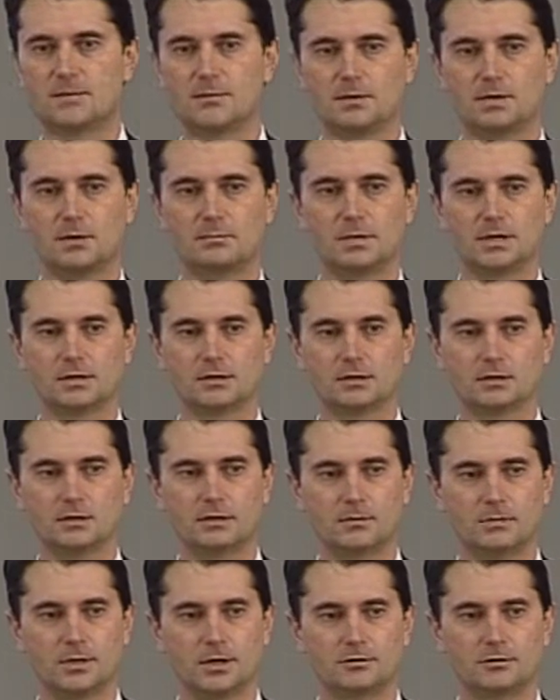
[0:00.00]
The
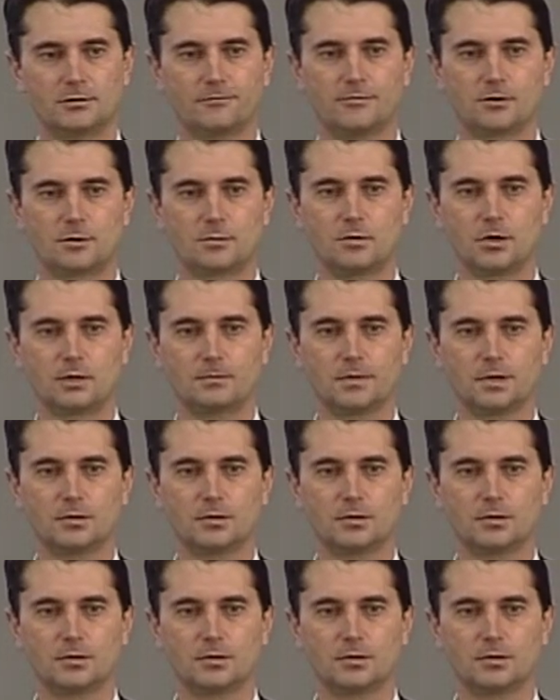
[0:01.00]
collective